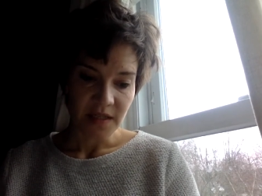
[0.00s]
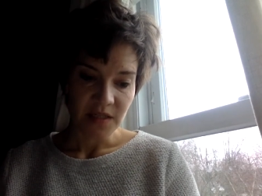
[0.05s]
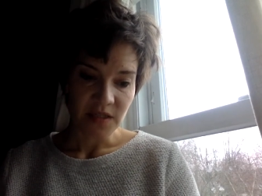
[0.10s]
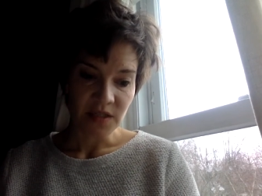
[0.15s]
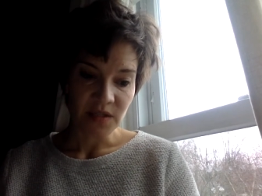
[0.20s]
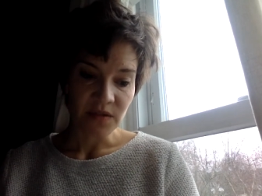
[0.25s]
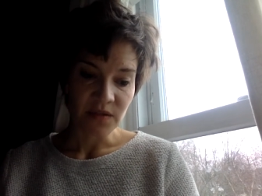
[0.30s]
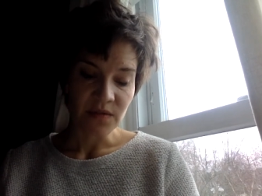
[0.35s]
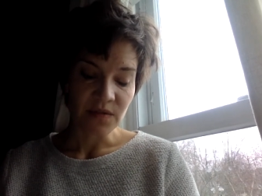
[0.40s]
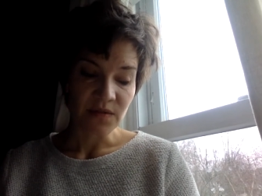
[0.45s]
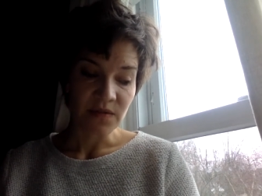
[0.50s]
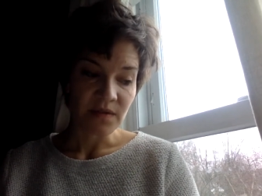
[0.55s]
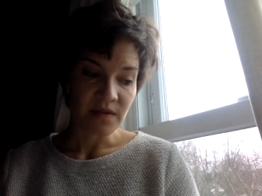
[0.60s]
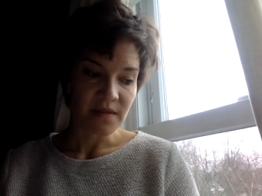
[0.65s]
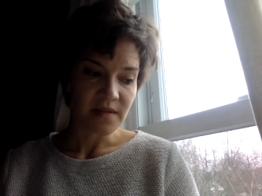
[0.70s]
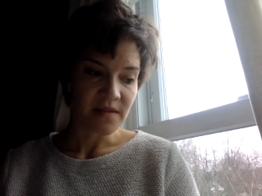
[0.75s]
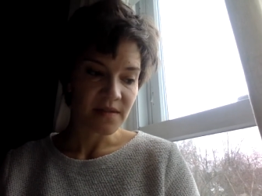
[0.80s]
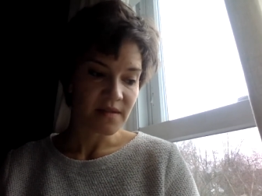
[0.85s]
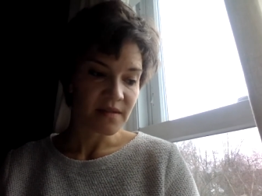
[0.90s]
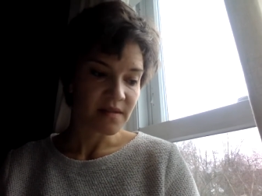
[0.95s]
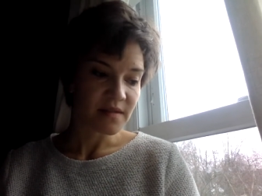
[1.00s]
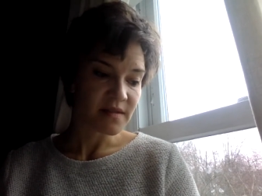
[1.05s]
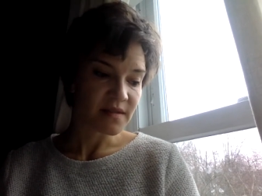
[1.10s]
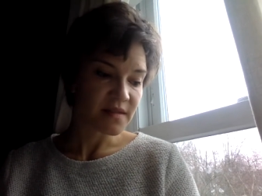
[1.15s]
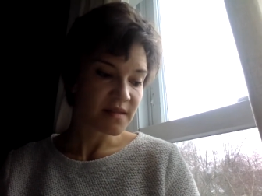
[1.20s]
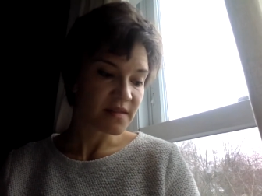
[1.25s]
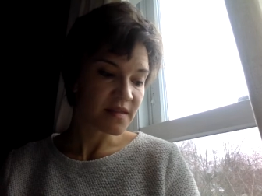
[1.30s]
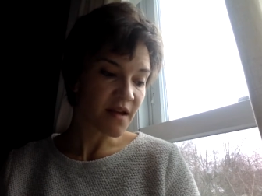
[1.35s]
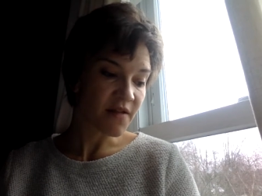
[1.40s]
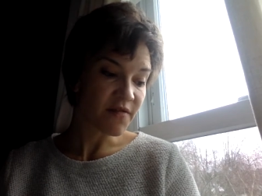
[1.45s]
to
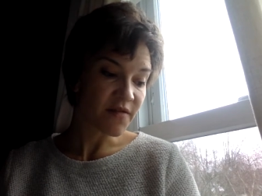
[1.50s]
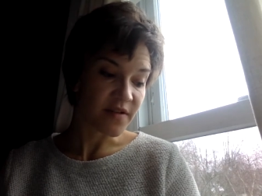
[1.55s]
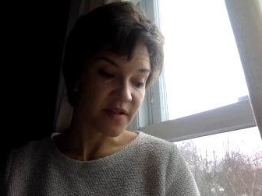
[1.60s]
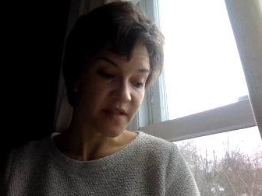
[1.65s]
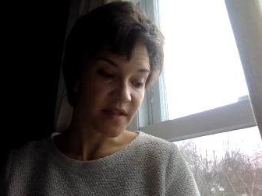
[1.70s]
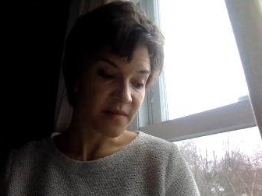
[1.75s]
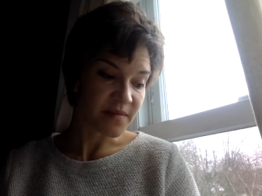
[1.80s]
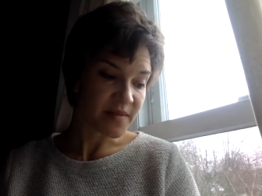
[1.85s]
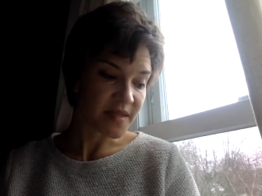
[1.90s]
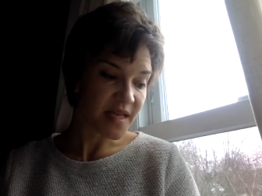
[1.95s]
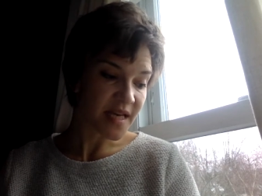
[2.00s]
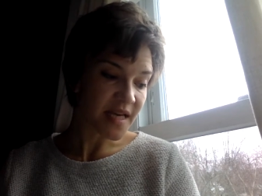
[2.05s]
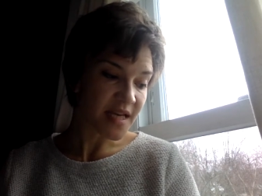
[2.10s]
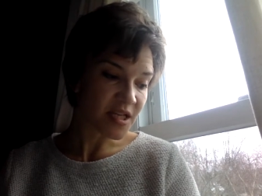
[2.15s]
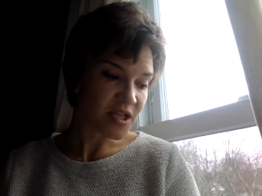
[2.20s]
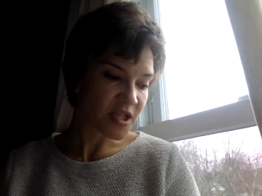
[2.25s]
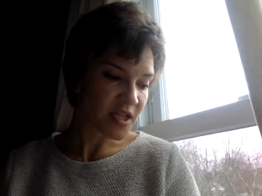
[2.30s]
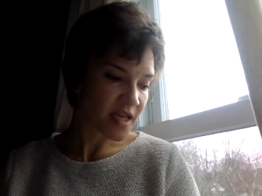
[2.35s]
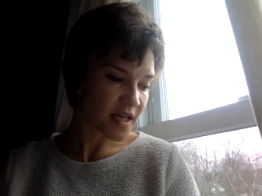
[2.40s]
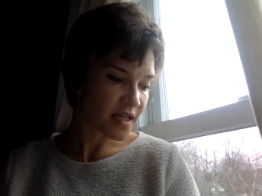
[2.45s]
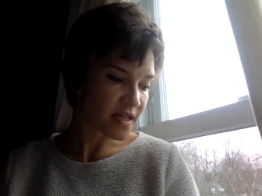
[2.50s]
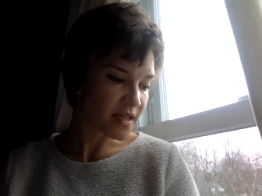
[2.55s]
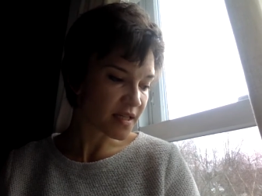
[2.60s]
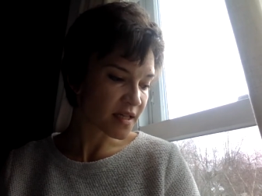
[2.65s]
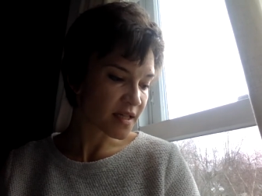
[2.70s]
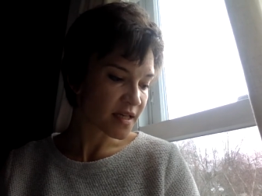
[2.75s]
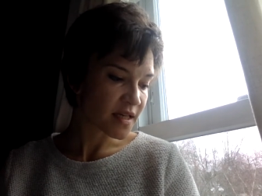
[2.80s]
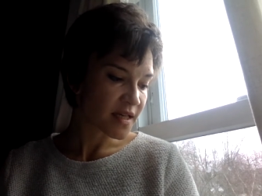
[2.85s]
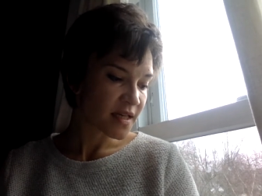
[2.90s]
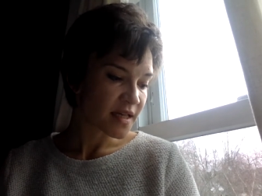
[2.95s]
suffer temptation
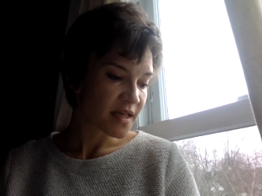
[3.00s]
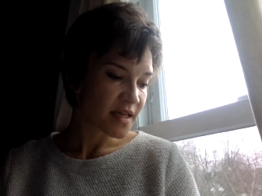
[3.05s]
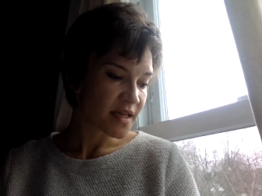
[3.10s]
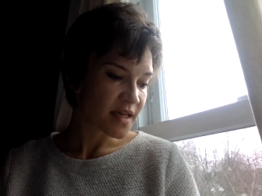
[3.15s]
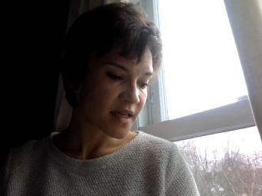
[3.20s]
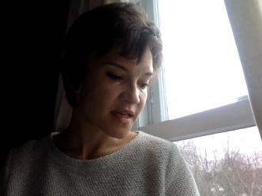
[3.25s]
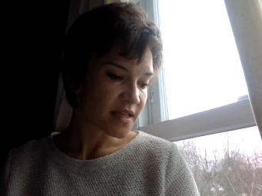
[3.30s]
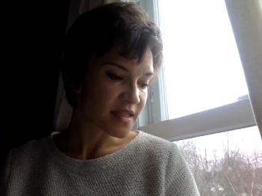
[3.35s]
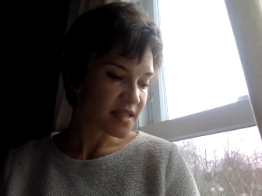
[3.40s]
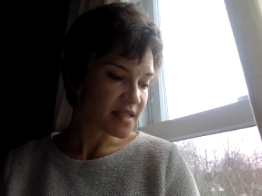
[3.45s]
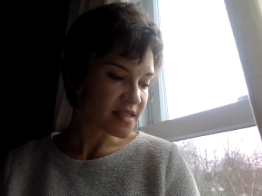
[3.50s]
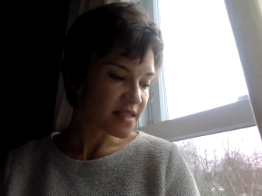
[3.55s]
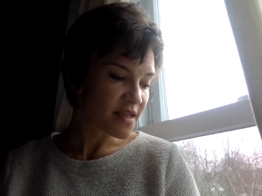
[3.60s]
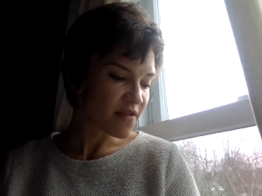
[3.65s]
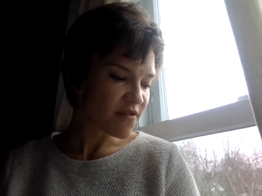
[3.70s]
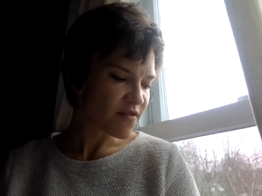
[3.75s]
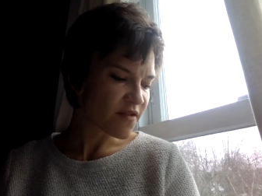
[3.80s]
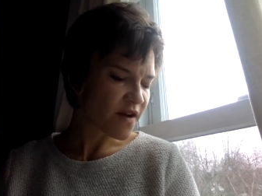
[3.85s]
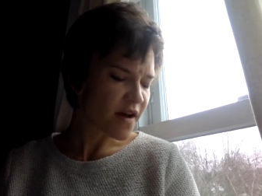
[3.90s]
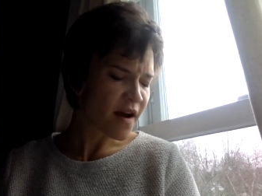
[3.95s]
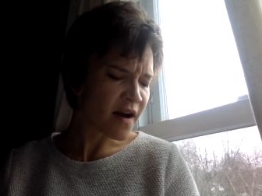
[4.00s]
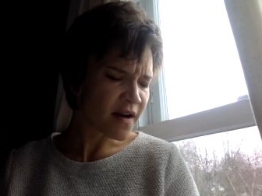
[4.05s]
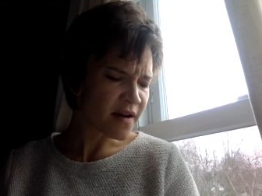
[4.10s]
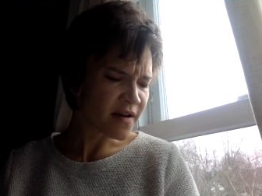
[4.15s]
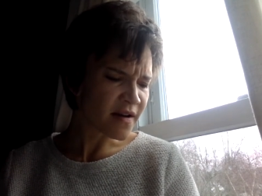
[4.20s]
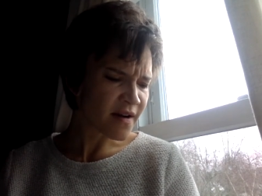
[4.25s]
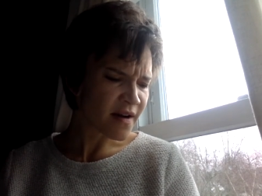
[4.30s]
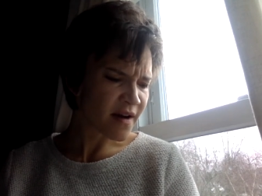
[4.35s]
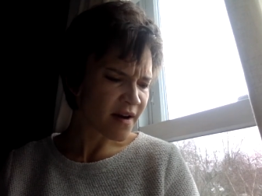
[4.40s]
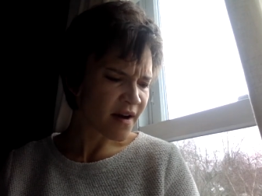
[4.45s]
and to suffer
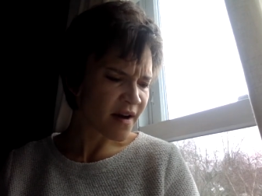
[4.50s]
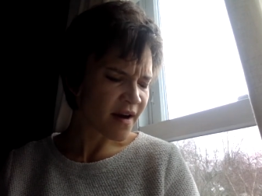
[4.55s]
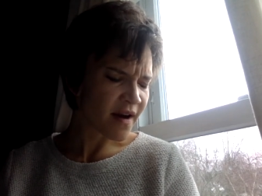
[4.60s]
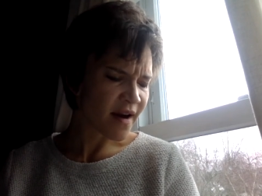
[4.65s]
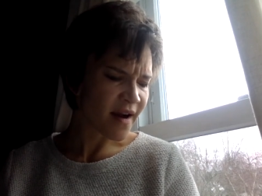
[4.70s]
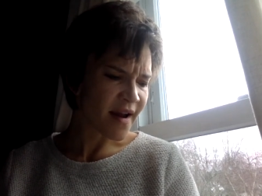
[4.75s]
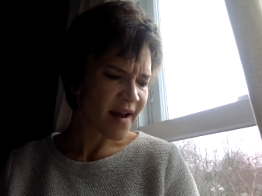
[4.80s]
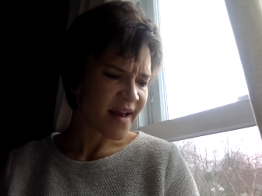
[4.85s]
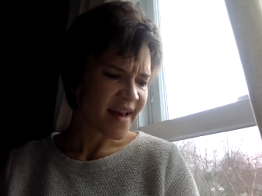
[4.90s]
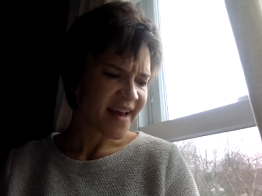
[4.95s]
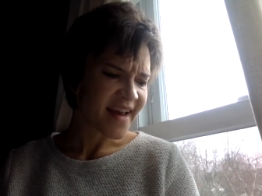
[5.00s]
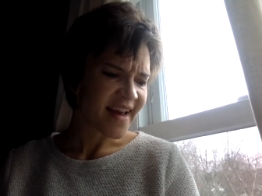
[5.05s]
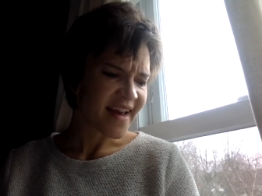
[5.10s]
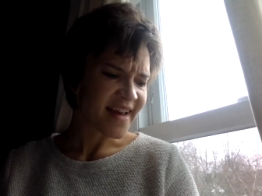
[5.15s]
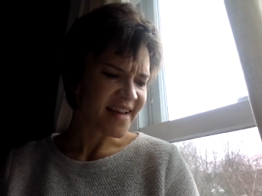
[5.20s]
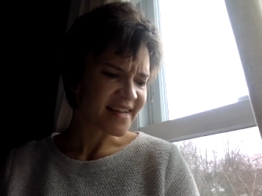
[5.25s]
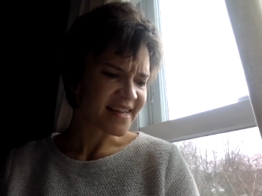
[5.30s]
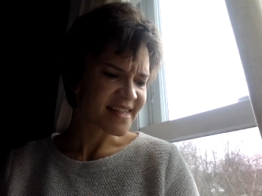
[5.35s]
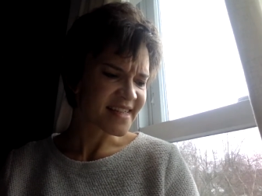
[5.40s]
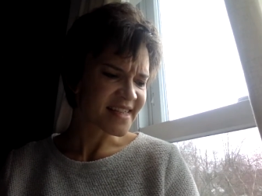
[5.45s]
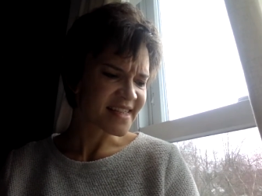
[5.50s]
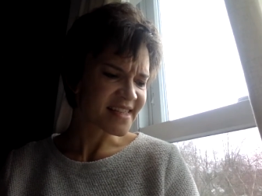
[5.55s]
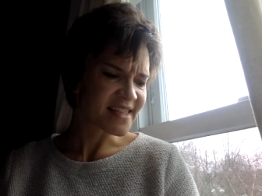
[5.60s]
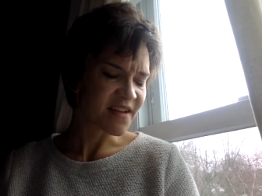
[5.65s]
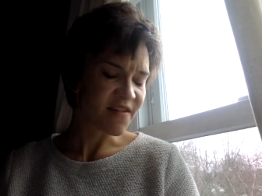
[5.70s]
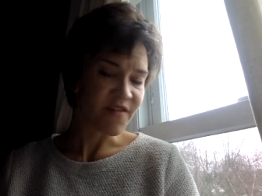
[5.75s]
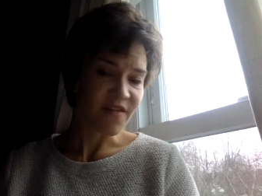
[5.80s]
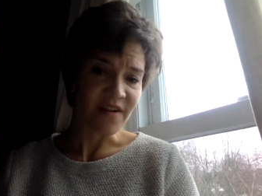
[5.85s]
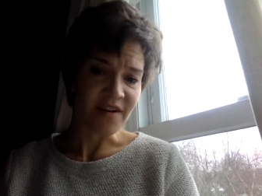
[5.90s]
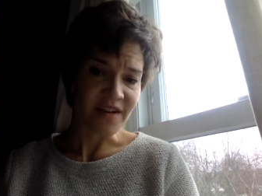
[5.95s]
hunger and to
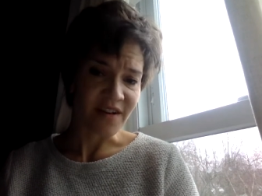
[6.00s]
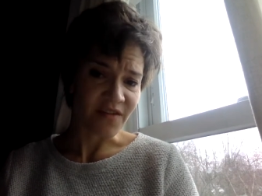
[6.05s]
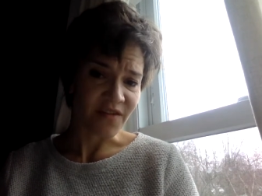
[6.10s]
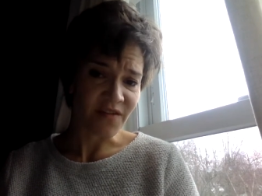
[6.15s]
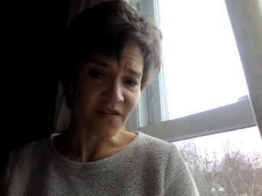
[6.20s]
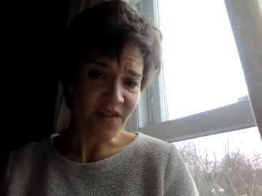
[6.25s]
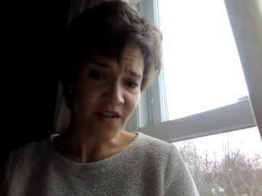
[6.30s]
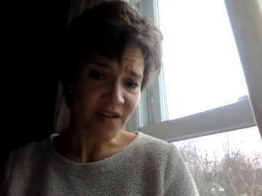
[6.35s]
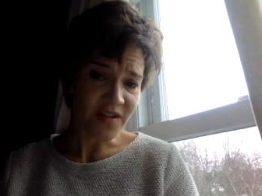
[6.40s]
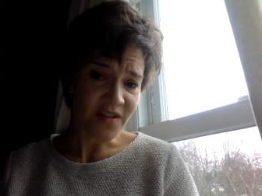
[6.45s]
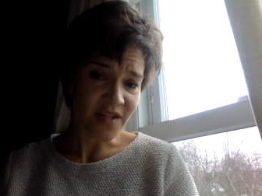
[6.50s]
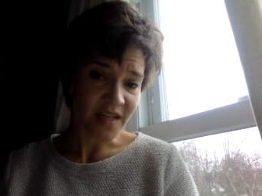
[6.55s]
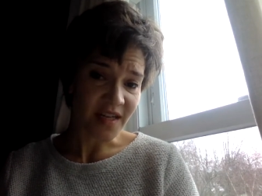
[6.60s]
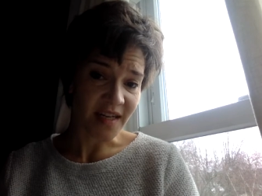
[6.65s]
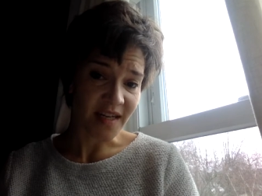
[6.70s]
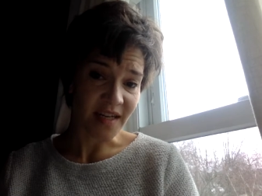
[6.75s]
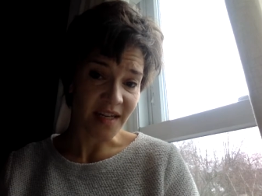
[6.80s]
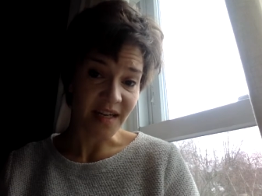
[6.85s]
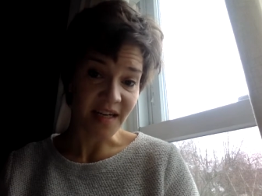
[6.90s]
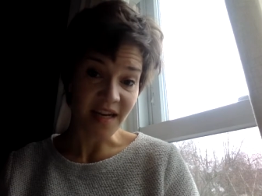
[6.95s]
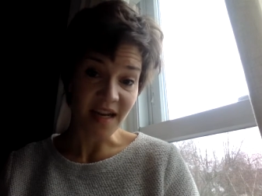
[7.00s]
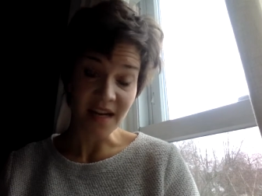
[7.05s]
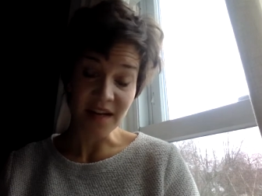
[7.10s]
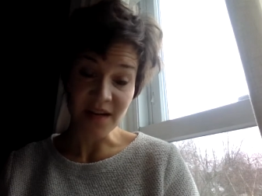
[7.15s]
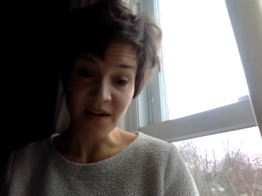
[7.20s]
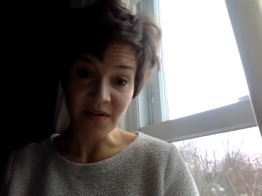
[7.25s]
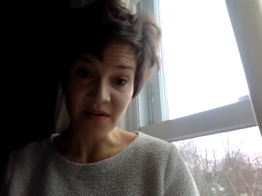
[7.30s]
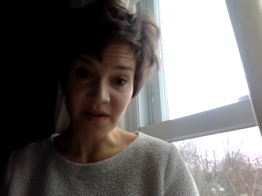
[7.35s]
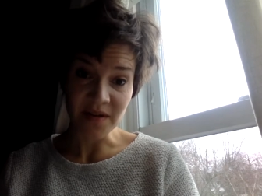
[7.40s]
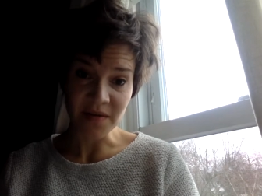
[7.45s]
suffer confusion and not
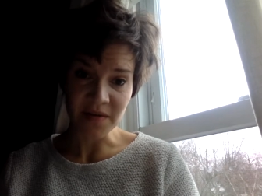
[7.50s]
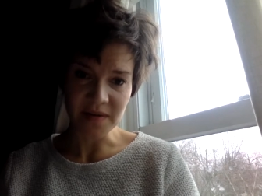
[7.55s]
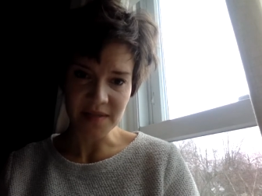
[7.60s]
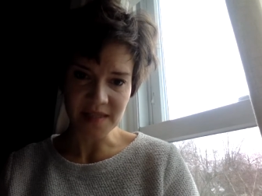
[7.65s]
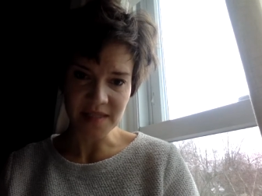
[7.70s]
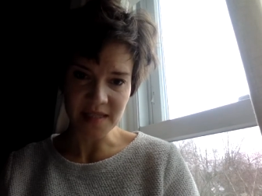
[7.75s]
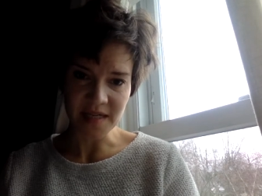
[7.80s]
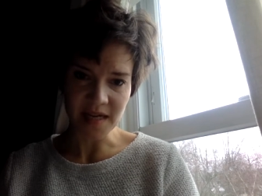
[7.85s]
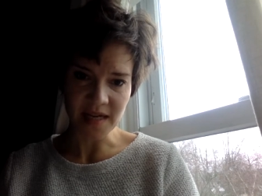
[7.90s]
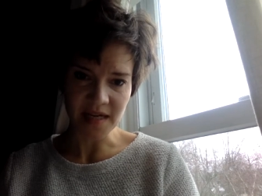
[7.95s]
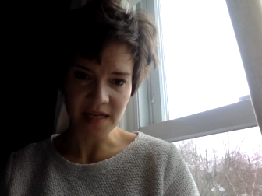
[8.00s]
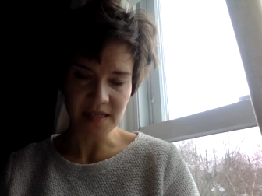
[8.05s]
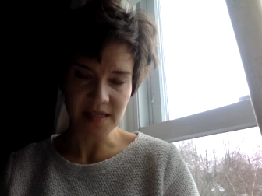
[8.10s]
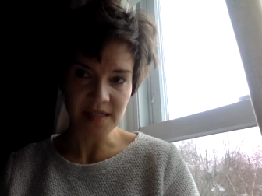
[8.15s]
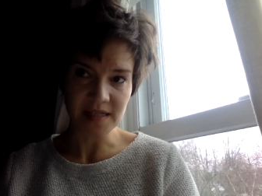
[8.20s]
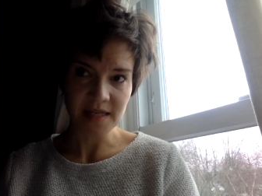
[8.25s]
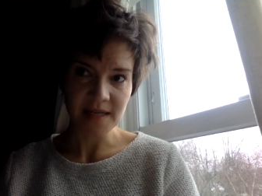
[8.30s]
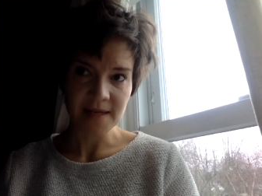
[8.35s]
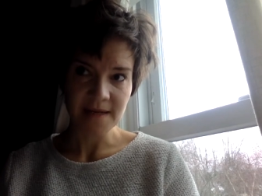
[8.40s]
knowing what's next.